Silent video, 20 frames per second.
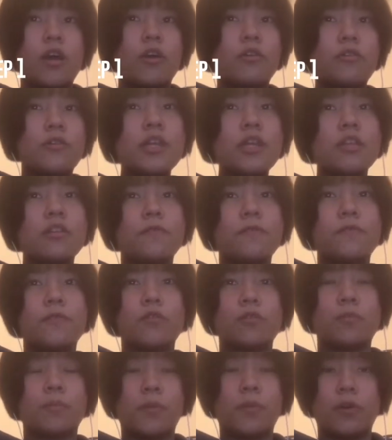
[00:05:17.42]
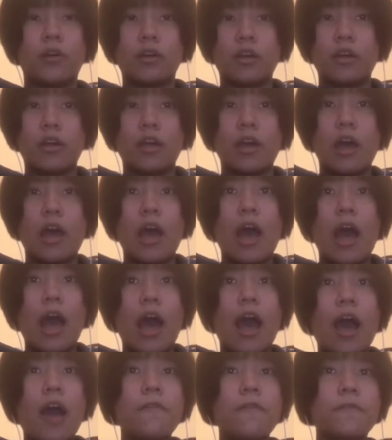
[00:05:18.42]
read the full book.
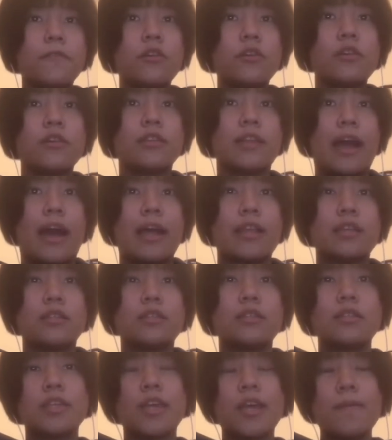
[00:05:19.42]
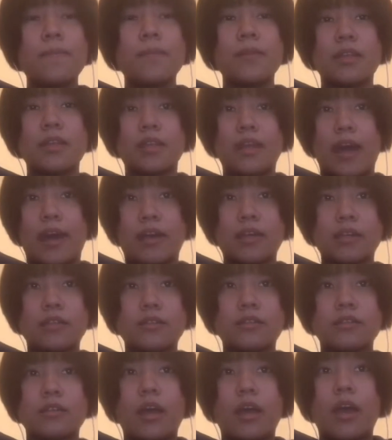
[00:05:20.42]
After that, skim the
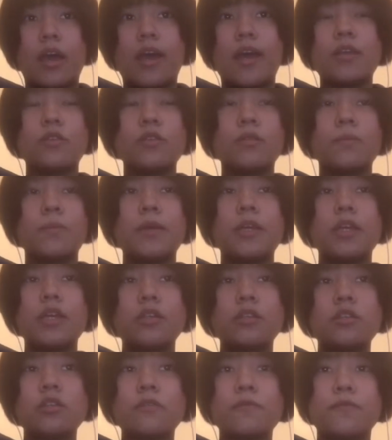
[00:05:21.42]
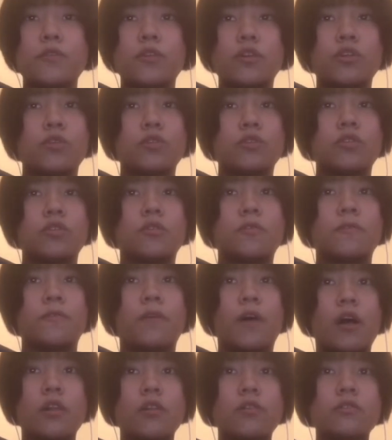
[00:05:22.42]
text. It will be easier for you to
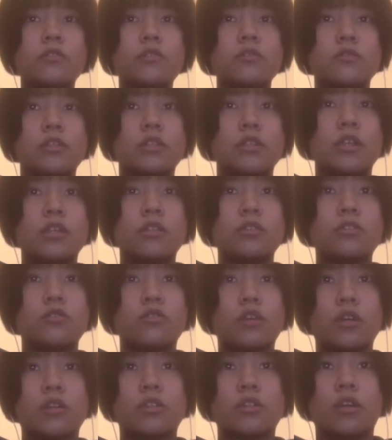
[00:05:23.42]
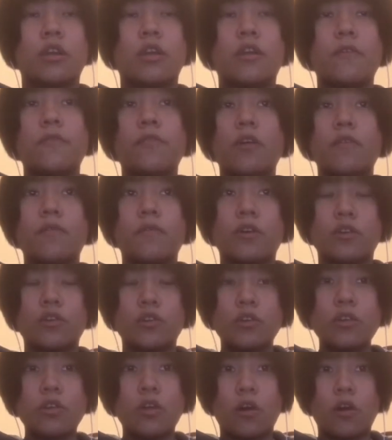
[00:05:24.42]
follow the reading structure if you have a
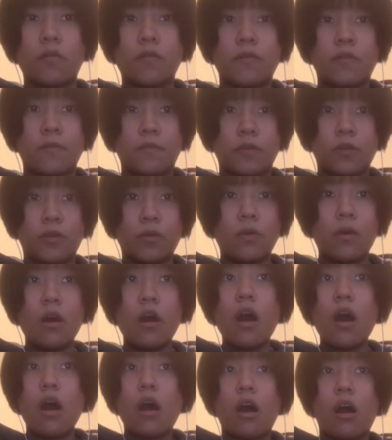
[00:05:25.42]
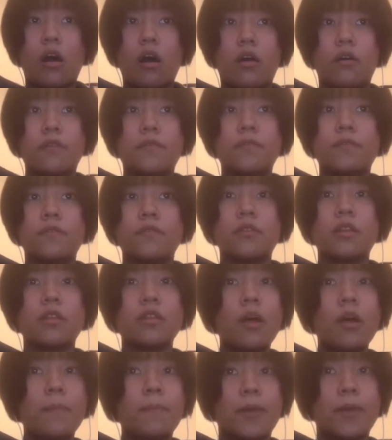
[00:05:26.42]
good overview of the
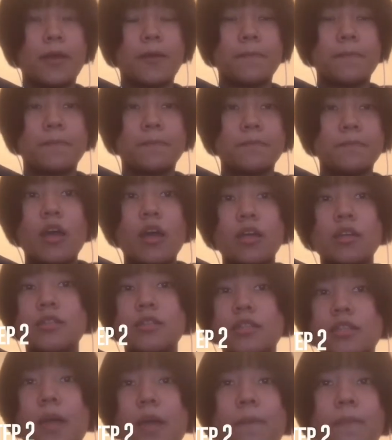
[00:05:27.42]
topic. Step